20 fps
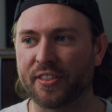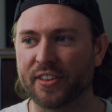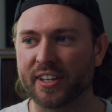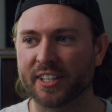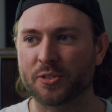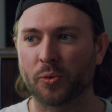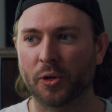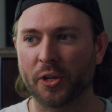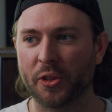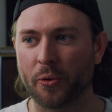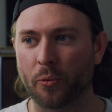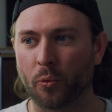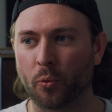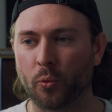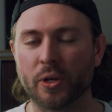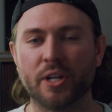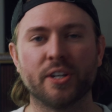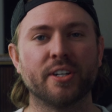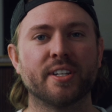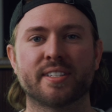think it's one of the
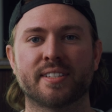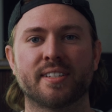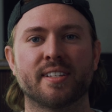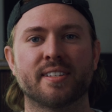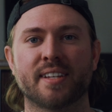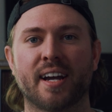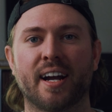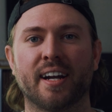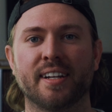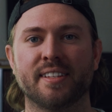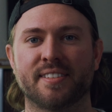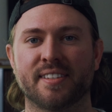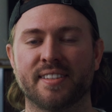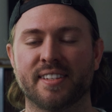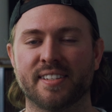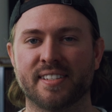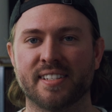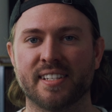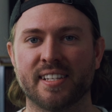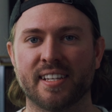weirdest designs in
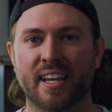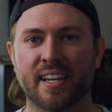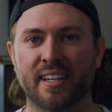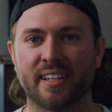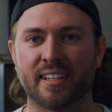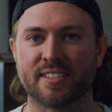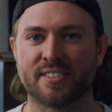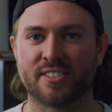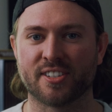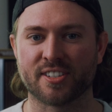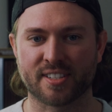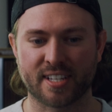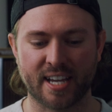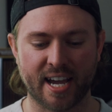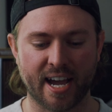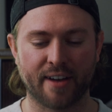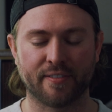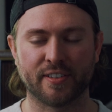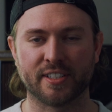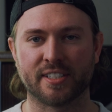the Z8 is just to
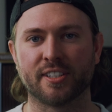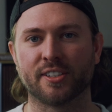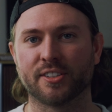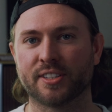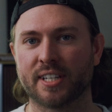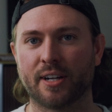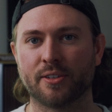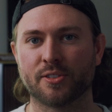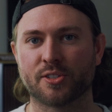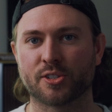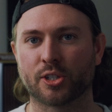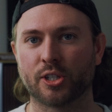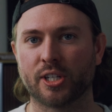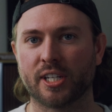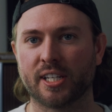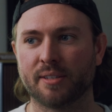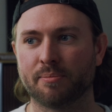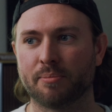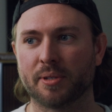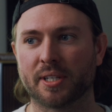have a tilt out
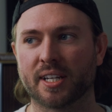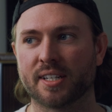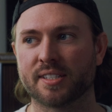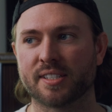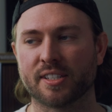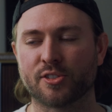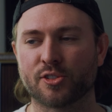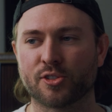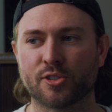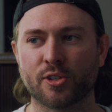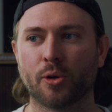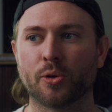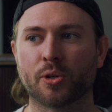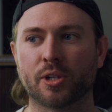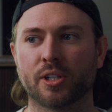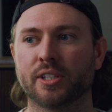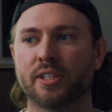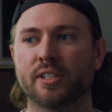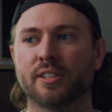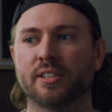screen because it's so
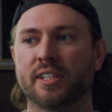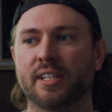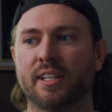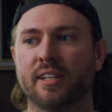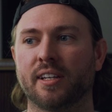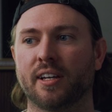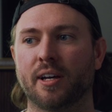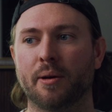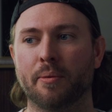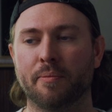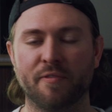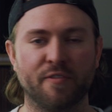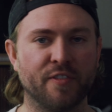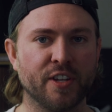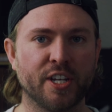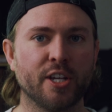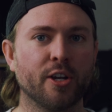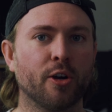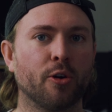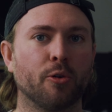clearly a
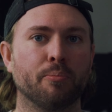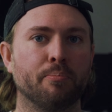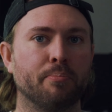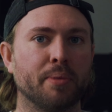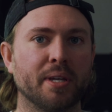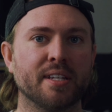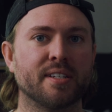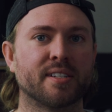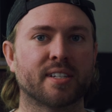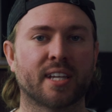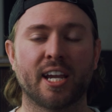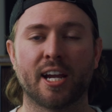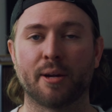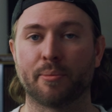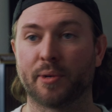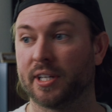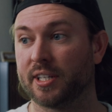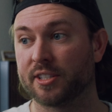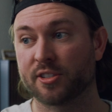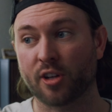video beast
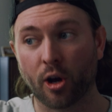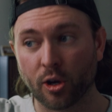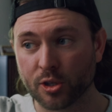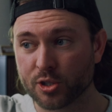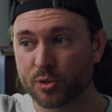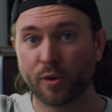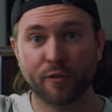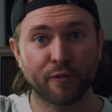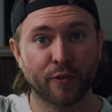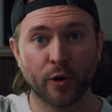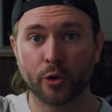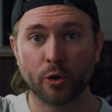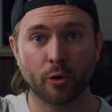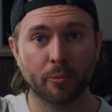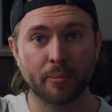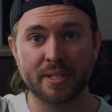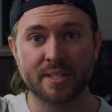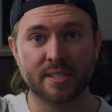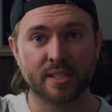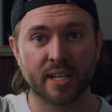camera. It's also a photo
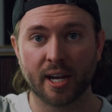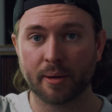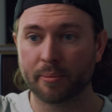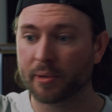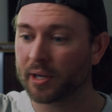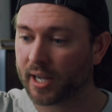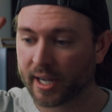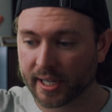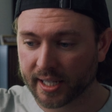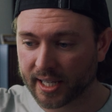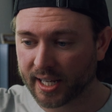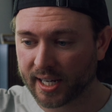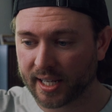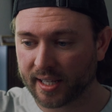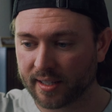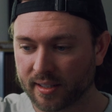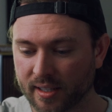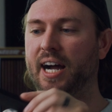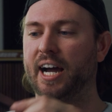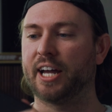beast camera. I get
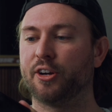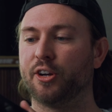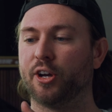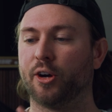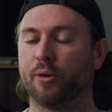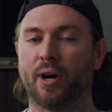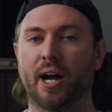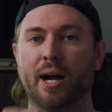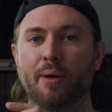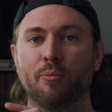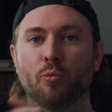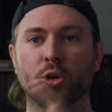it. I don't know. I'm